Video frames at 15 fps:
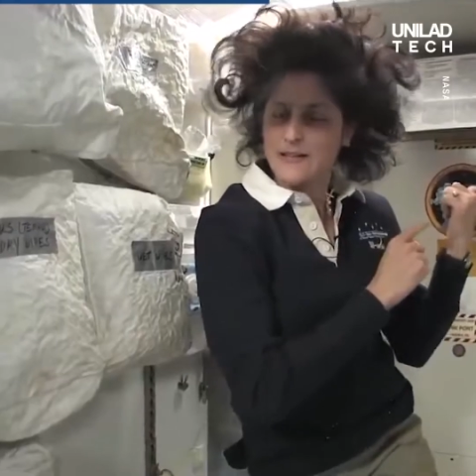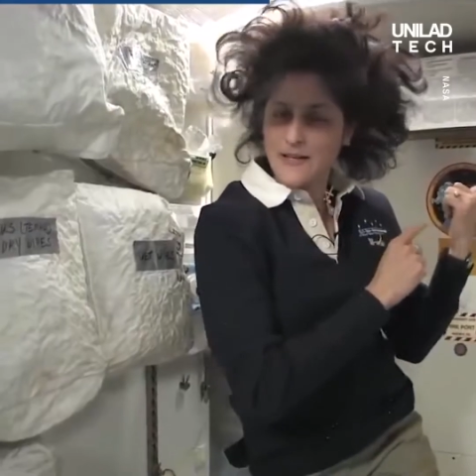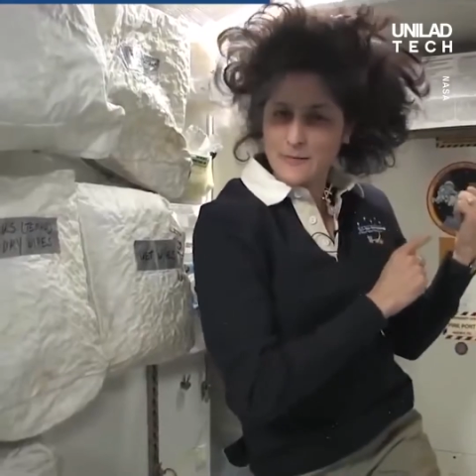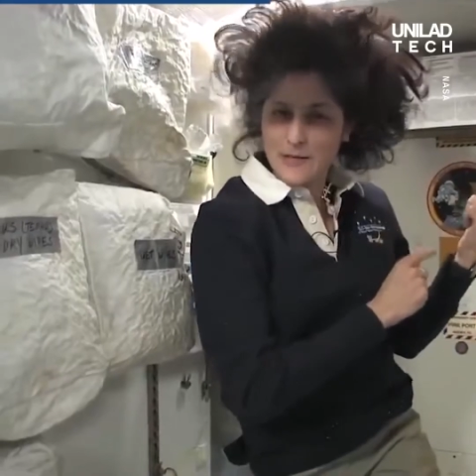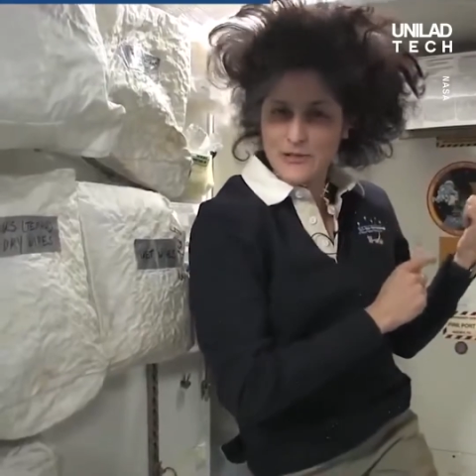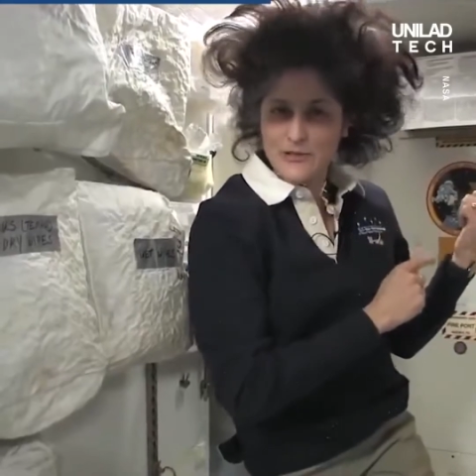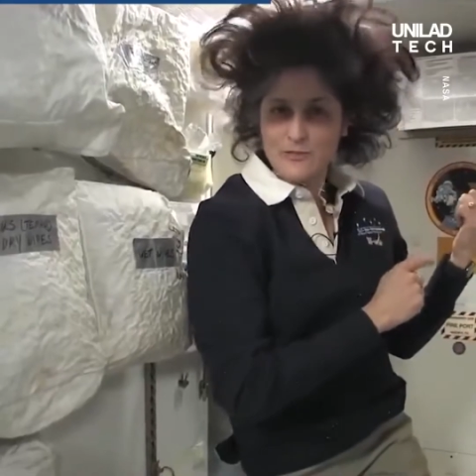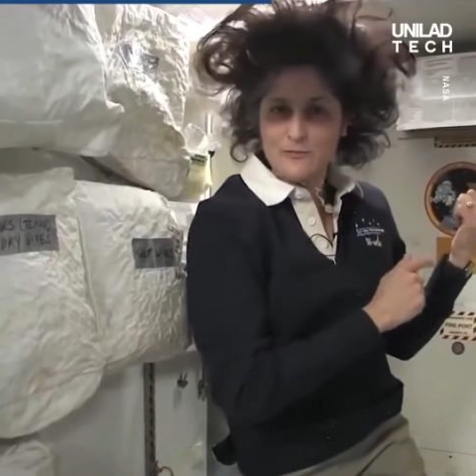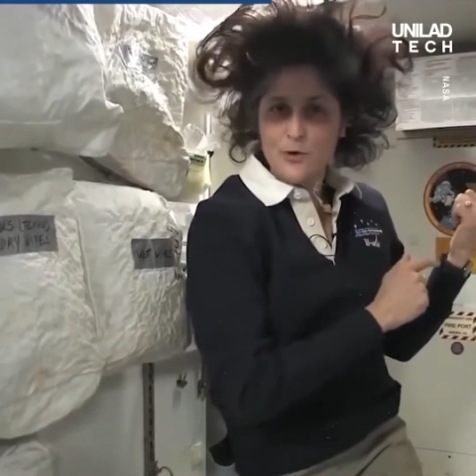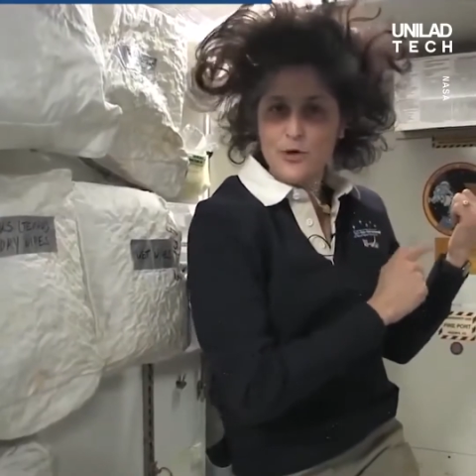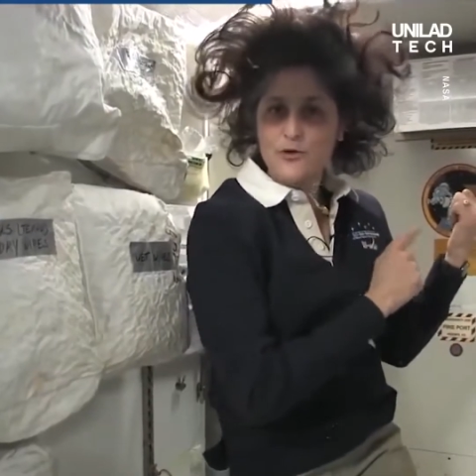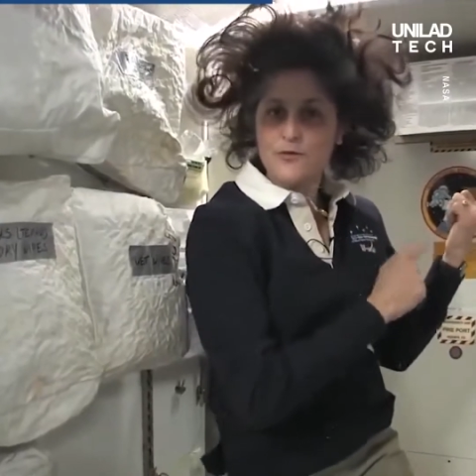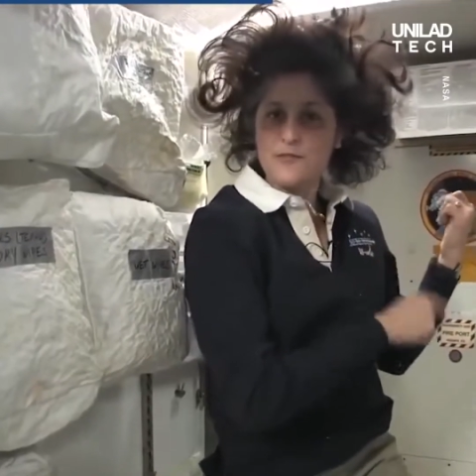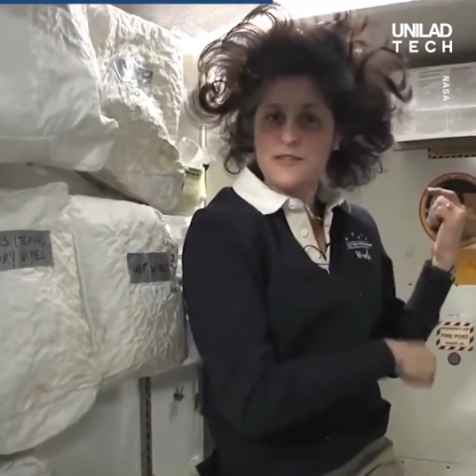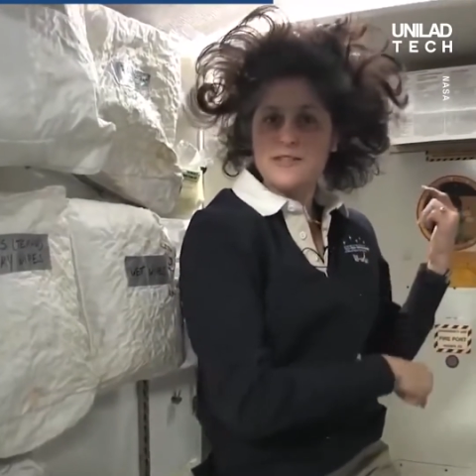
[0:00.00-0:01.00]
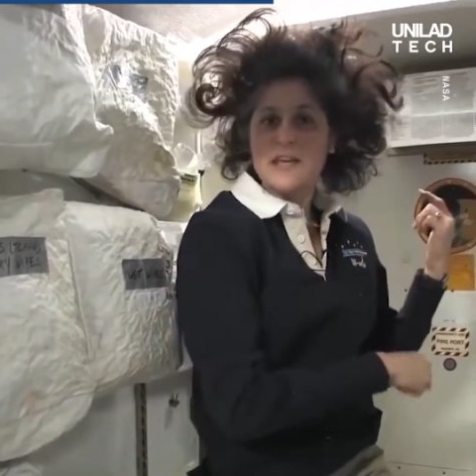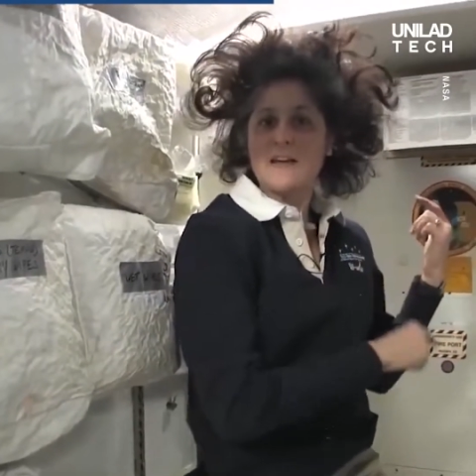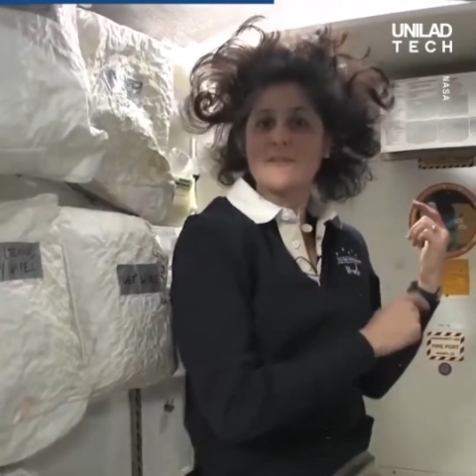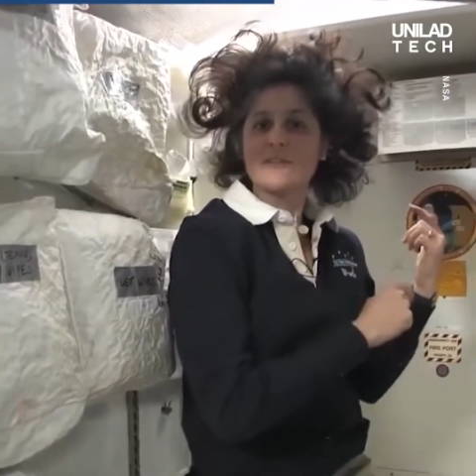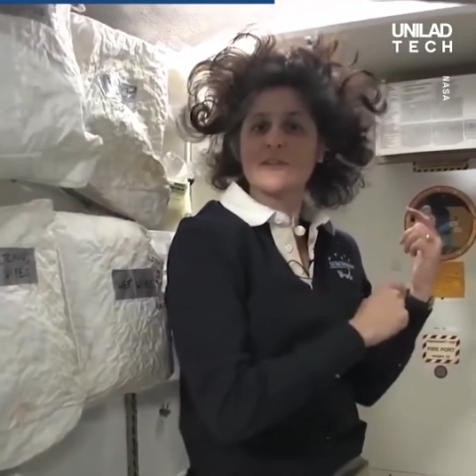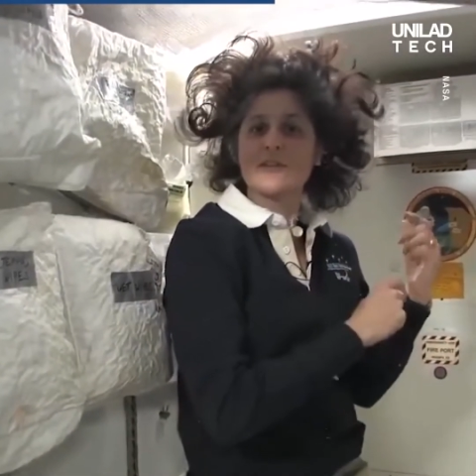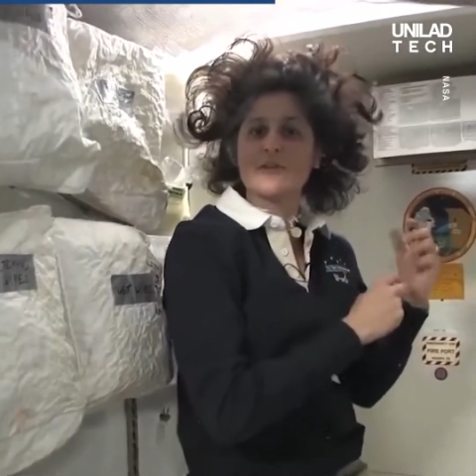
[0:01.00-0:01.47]
did I mention both of these
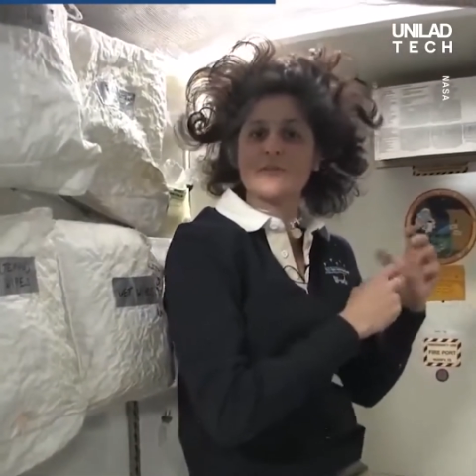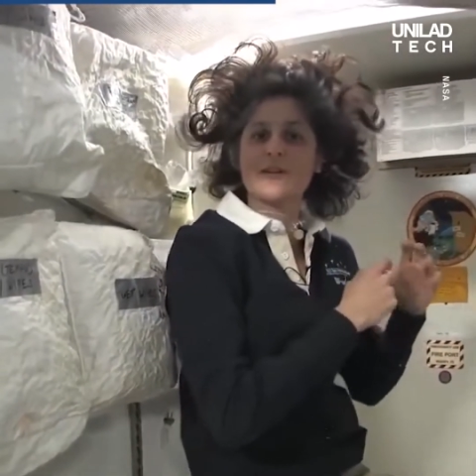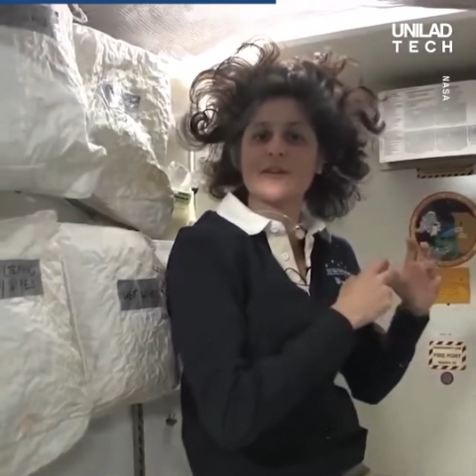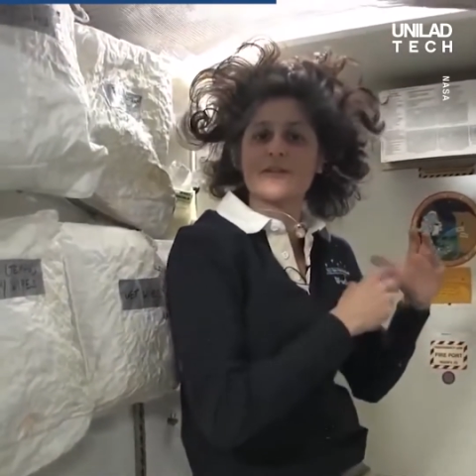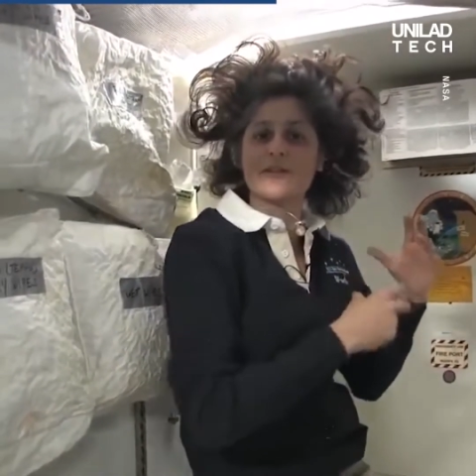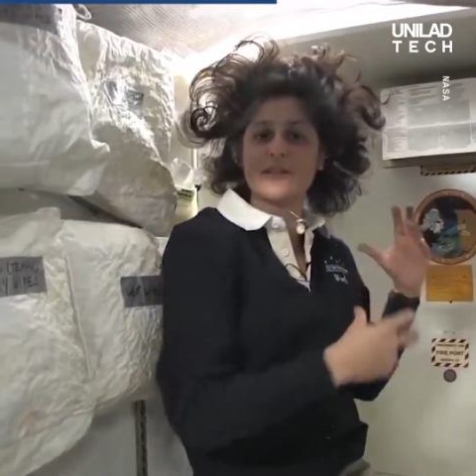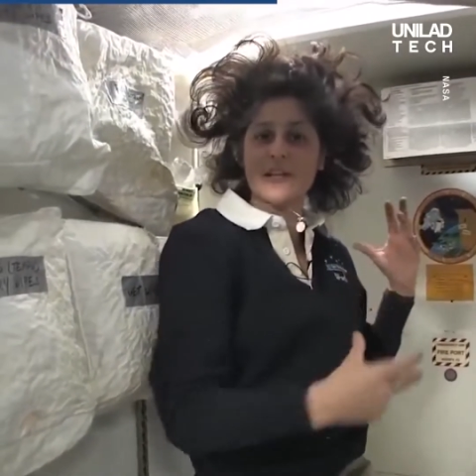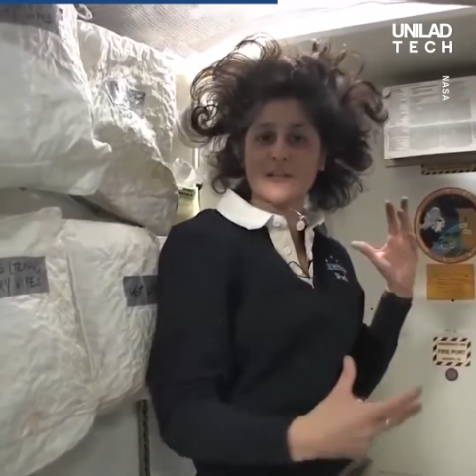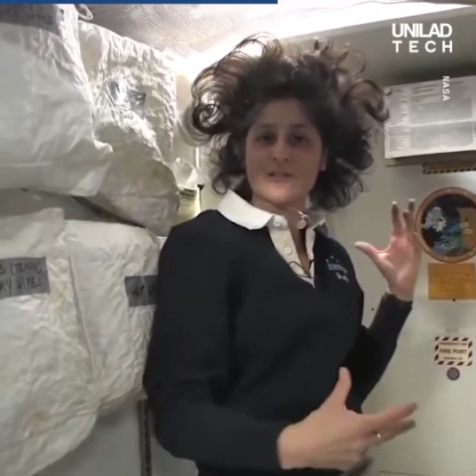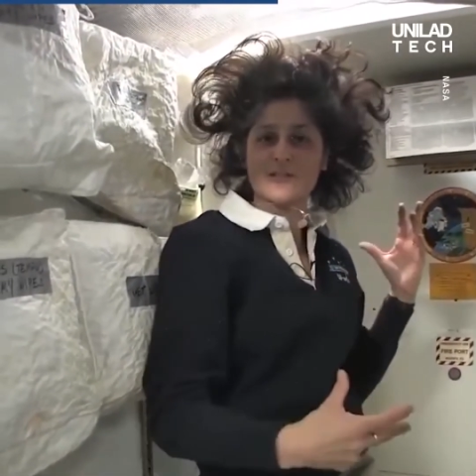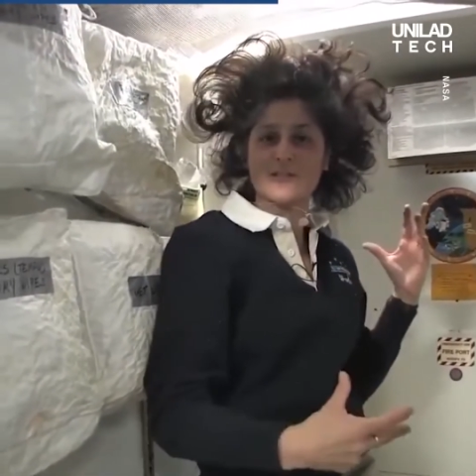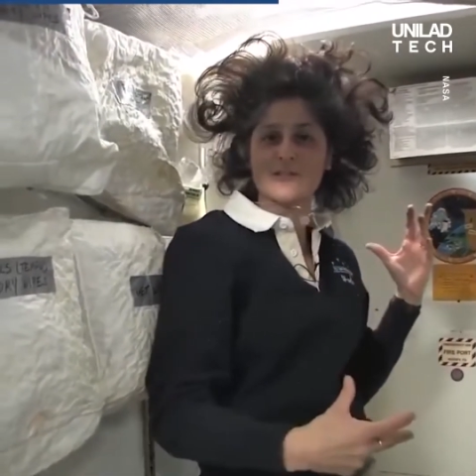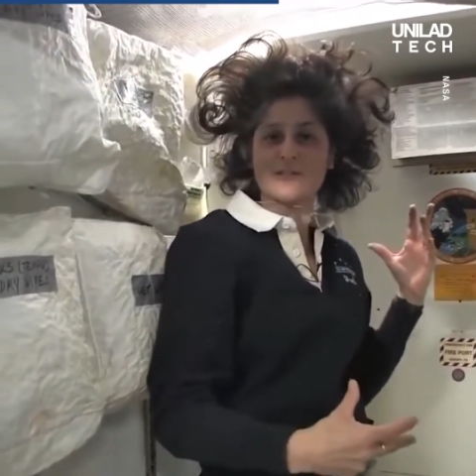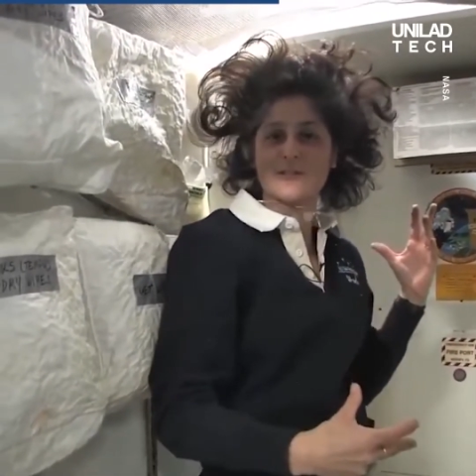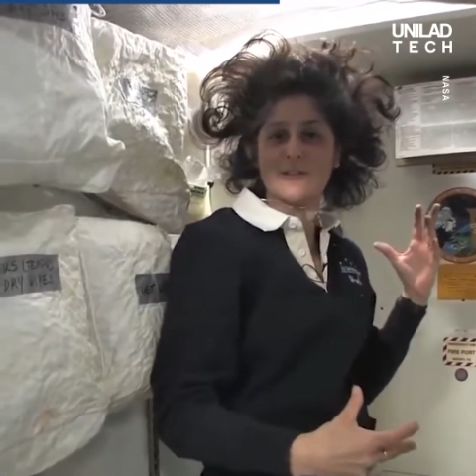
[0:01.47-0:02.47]
have a little bit of suction,